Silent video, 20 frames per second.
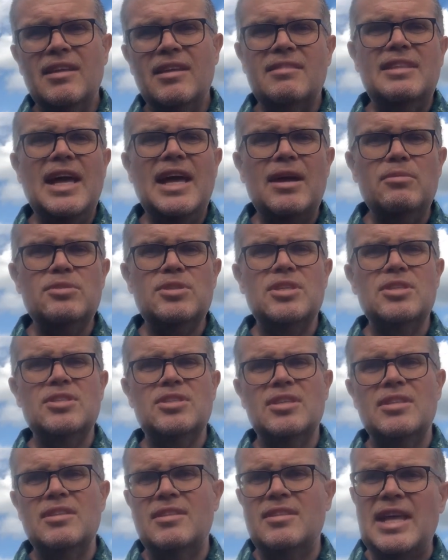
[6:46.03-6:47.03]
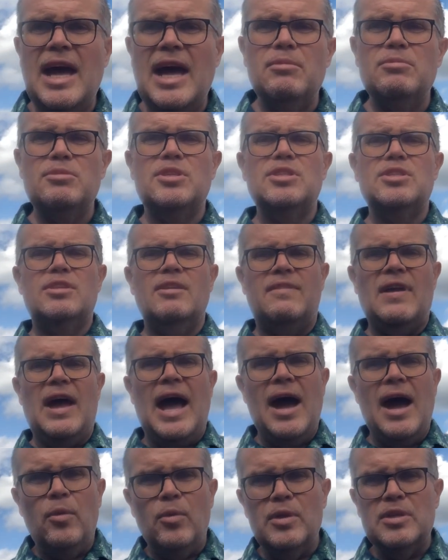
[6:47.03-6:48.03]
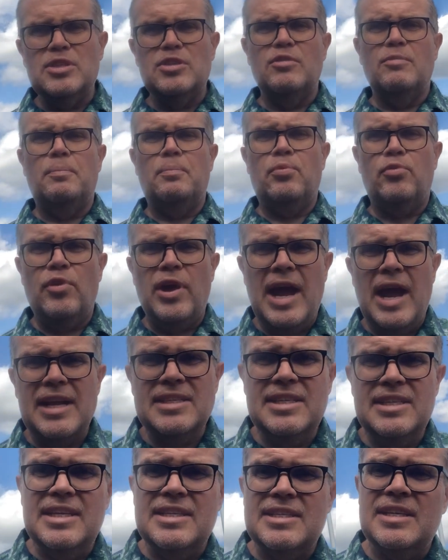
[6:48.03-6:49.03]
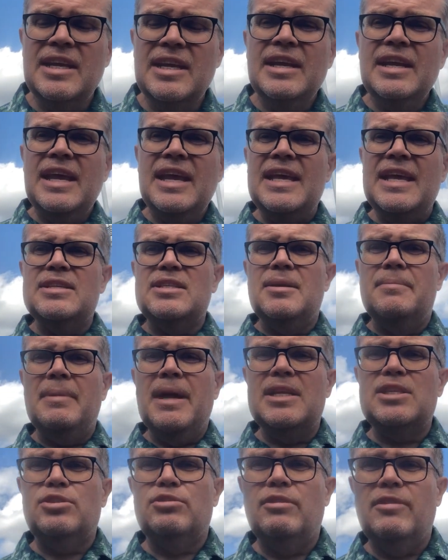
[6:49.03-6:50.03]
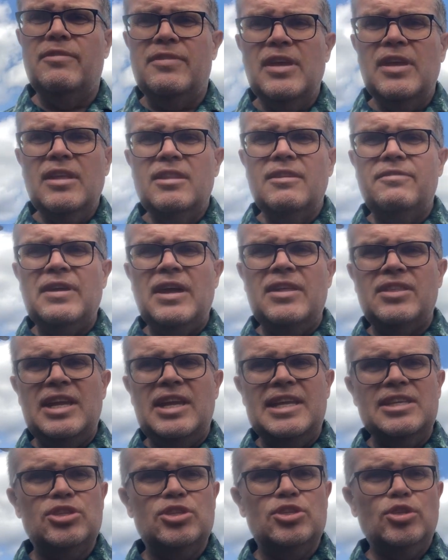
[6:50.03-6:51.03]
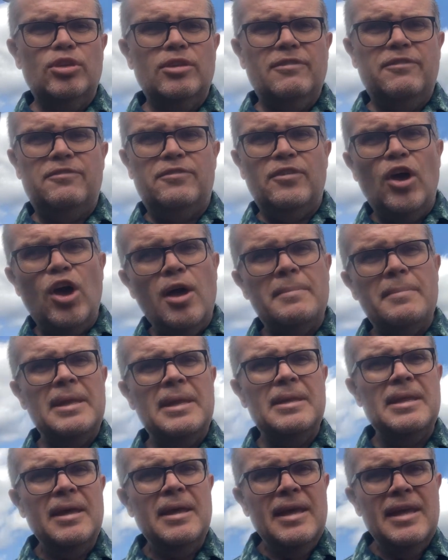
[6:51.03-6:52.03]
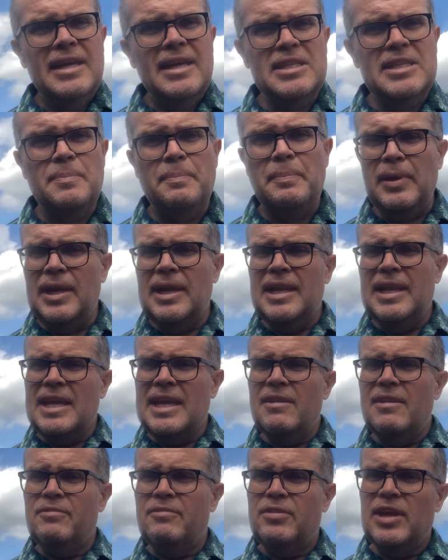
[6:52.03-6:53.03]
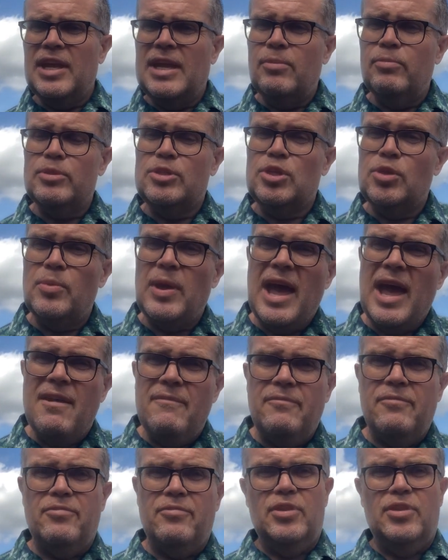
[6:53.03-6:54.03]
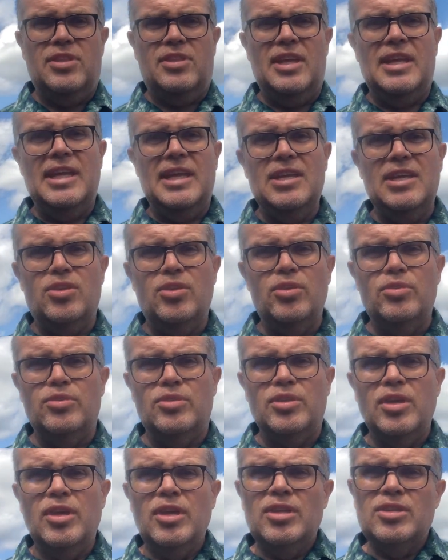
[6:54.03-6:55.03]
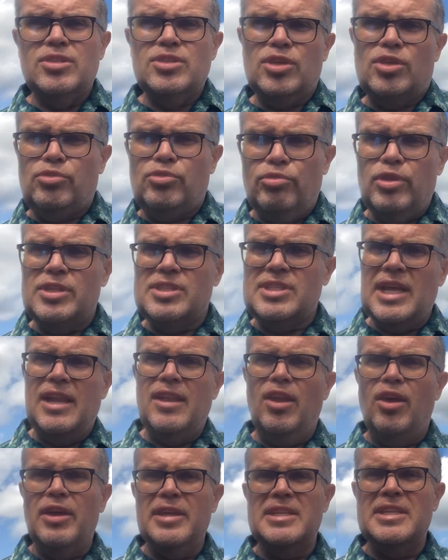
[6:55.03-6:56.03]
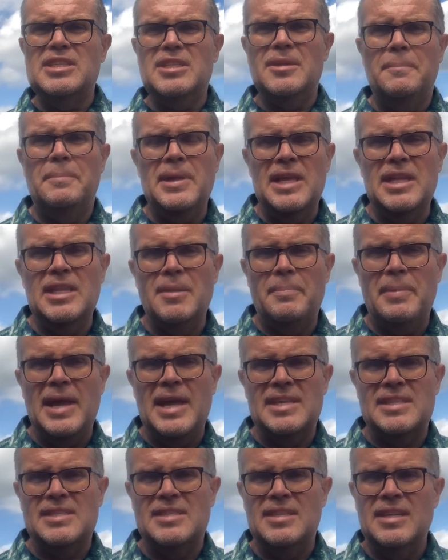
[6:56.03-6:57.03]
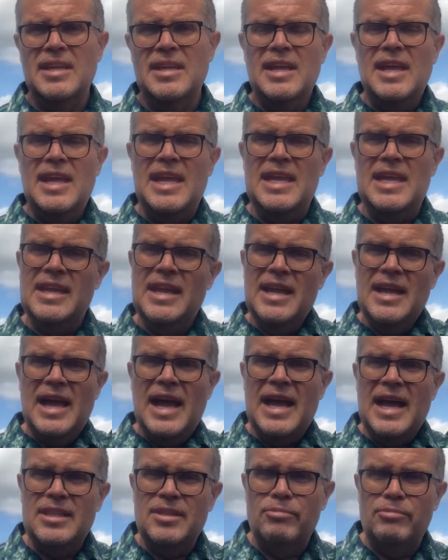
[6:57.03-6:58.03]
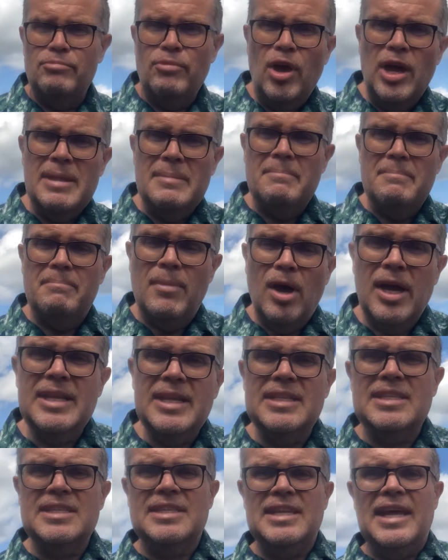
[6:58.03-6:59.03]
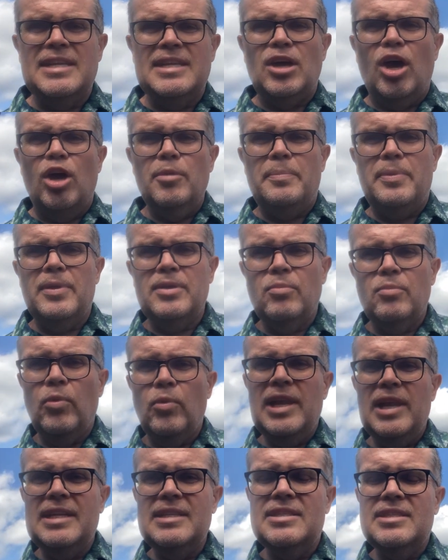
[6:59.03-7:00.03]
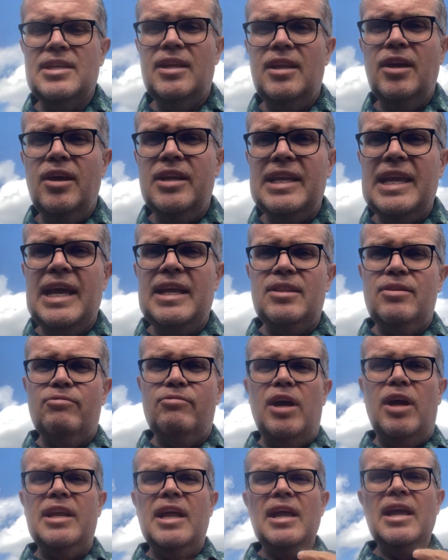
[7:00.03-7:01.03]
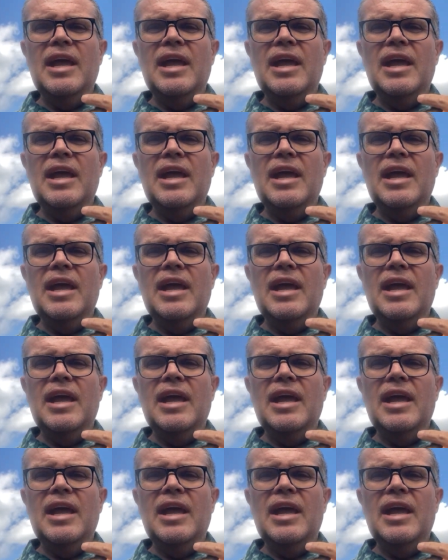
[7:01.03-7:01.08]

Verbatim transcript: thousands and thousands of hours of practice. It's a matter of the fact that he stood firm in his belief that he would do everything he could to cross that line to be the best. He had the right mindset, open and willing to learn. He had the right